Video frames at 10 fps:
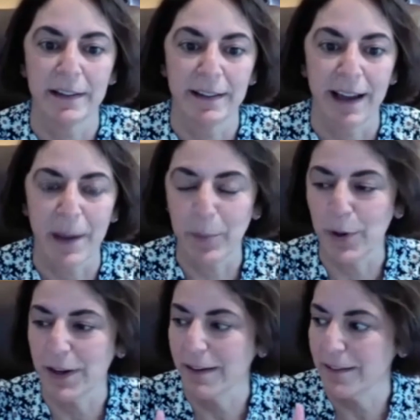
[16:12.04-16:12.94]
I
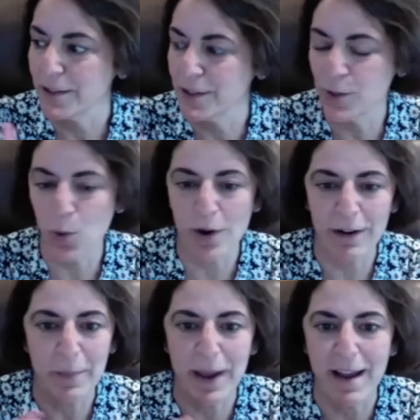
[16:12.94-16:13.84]
put a door
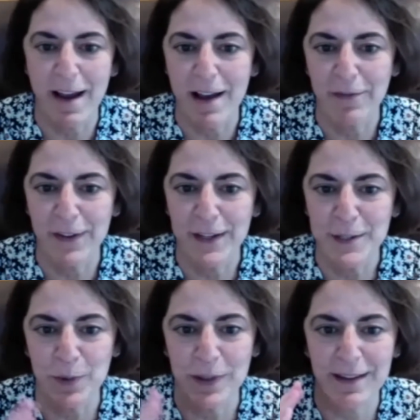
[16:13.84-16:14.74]
on my
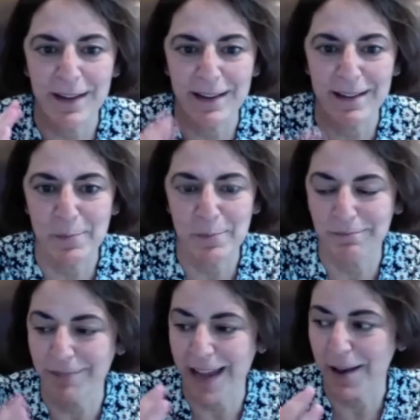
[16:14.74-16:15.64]
office with a
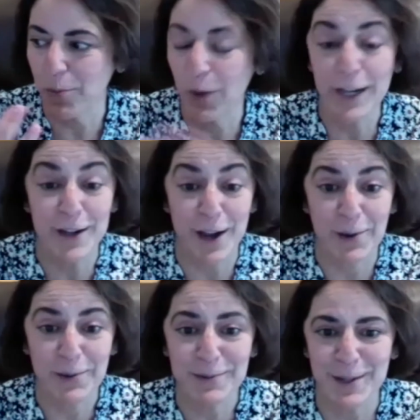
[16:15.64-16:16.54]

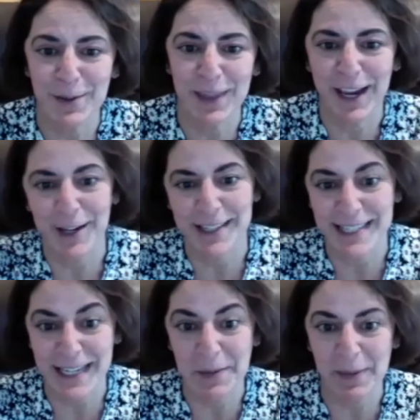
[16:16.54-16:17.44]
window so they can
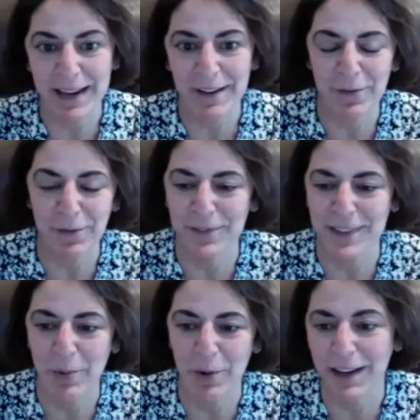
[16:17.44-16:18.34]
see me. If
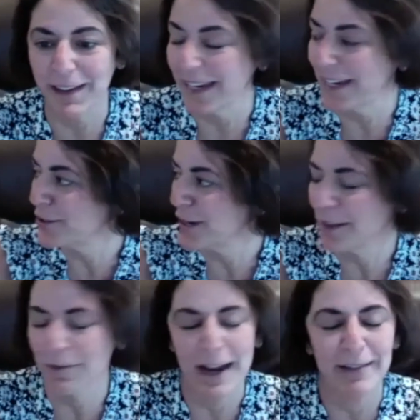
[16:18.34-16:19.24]
they were killing each
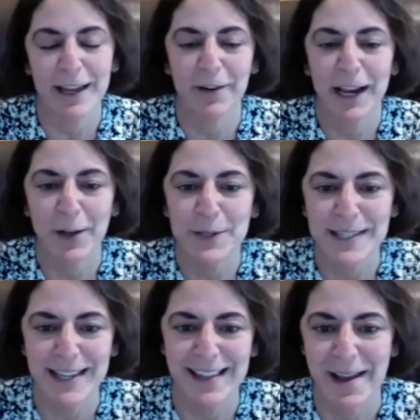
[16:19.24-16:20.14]
other out there, I could
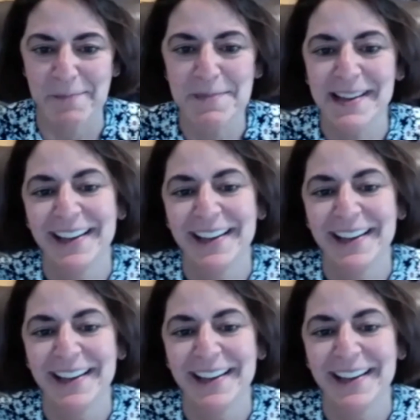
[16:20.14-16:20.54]
see them.